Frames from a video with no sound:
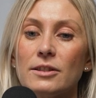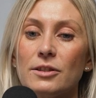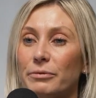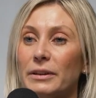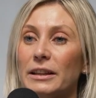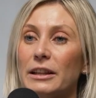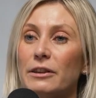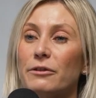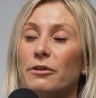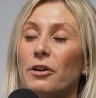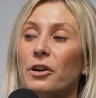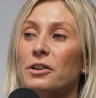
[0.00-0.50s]

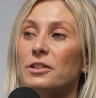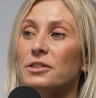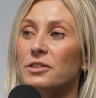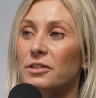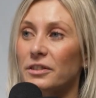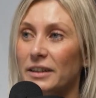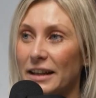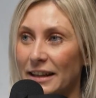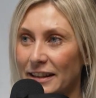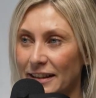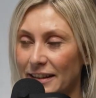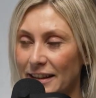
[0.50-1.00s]
Really focus
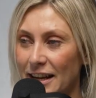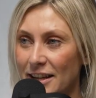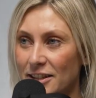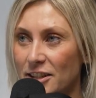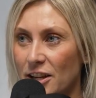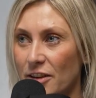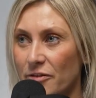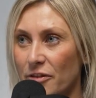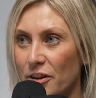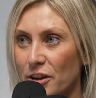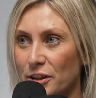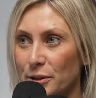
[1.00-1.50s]
on getting that
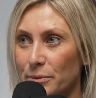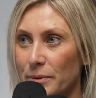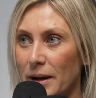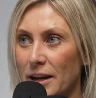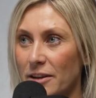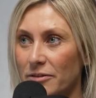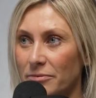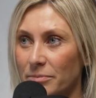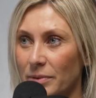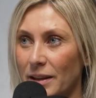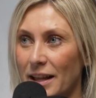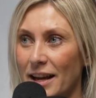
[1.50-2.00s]
diverse
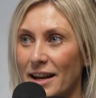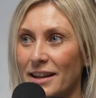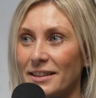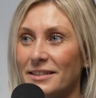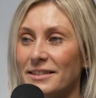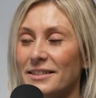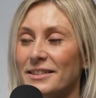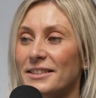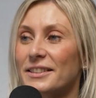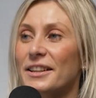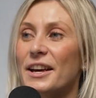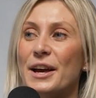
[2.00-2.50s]
array of
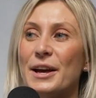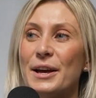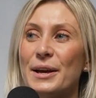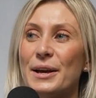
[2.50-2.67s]
plants.